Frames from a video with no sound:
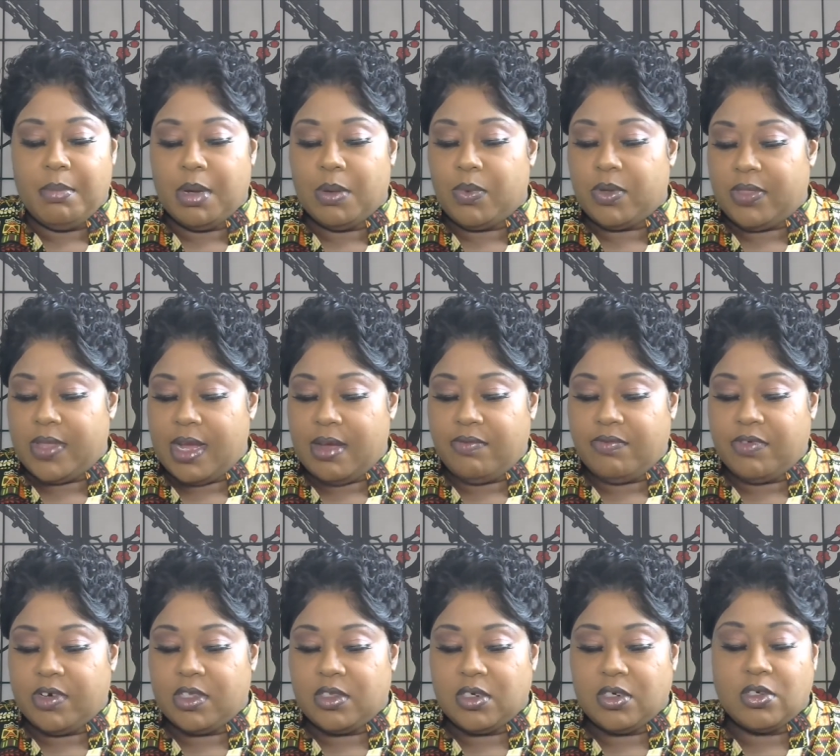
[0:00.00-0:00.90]
But without
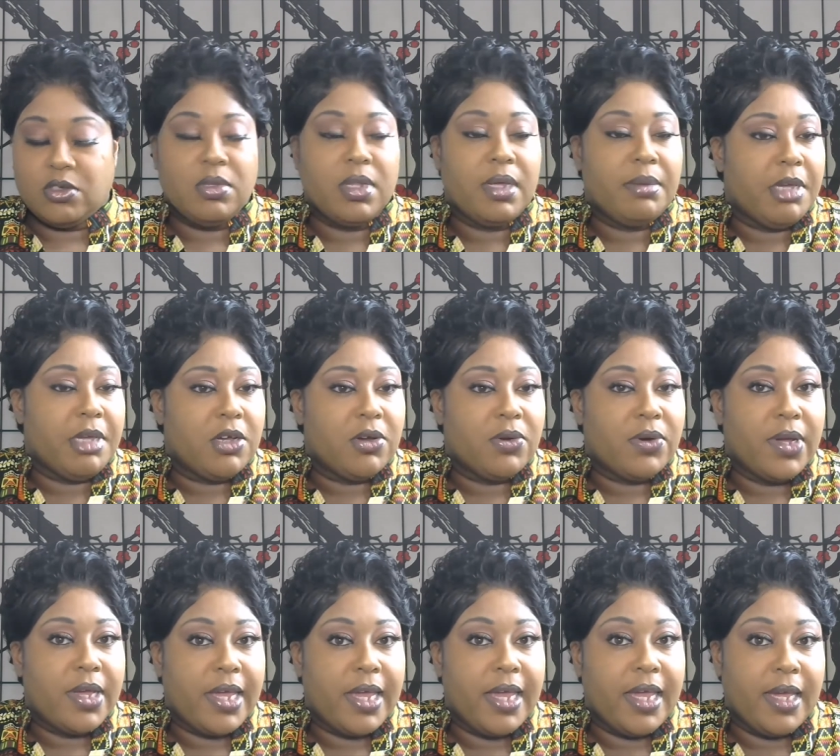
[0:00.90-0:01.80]
further ado, let me go
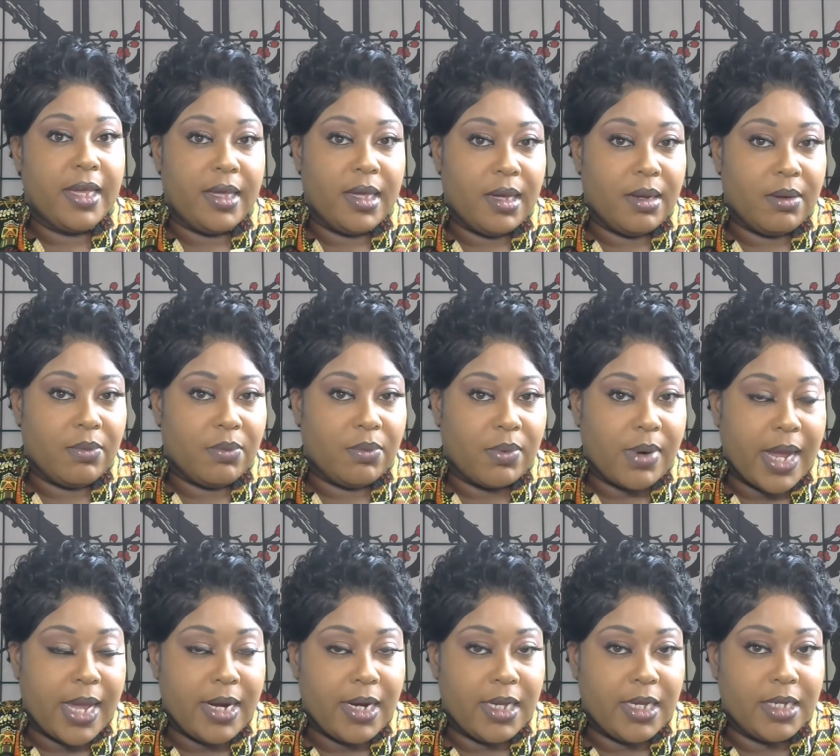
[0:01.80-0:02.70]
ahead and get
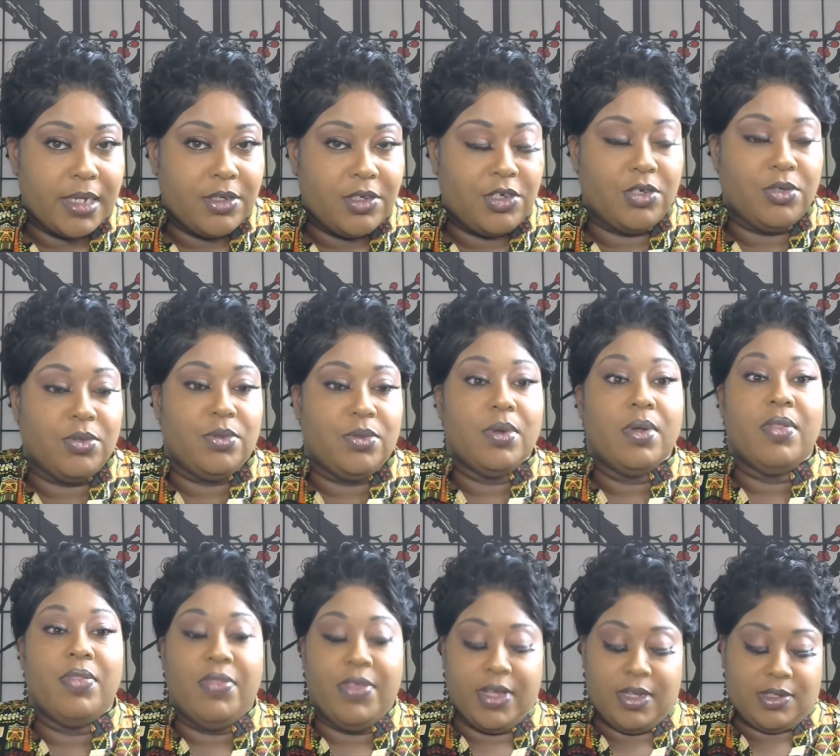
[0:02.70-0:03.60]
right into
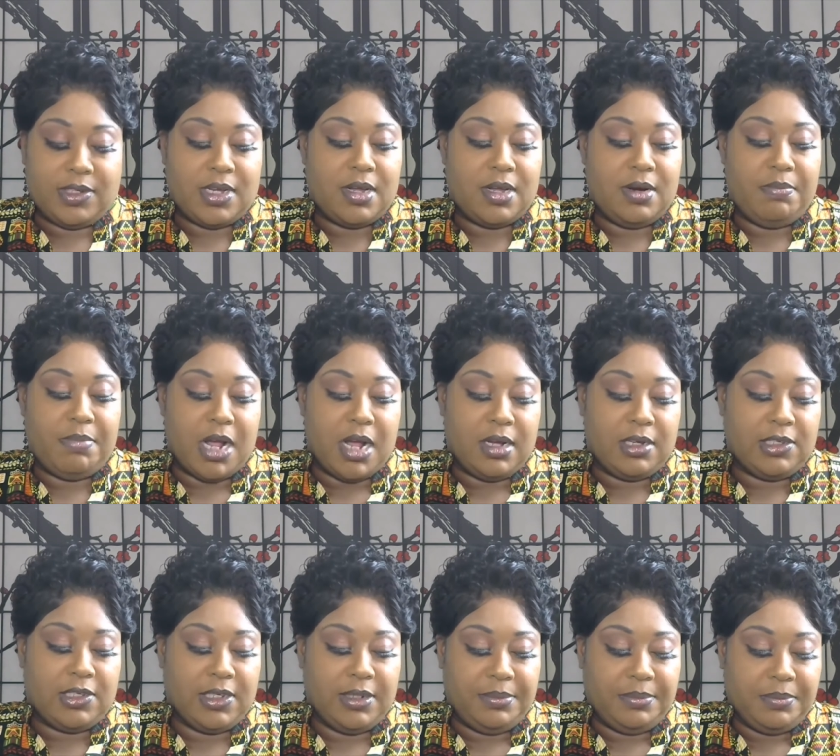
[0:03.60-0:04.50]
this
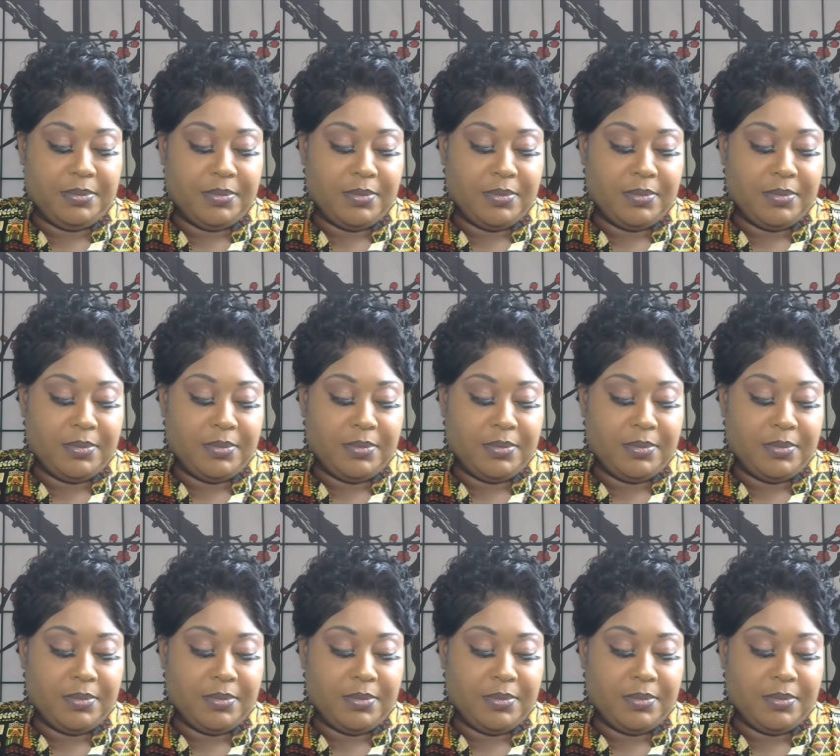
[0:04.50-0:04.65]
unboxing.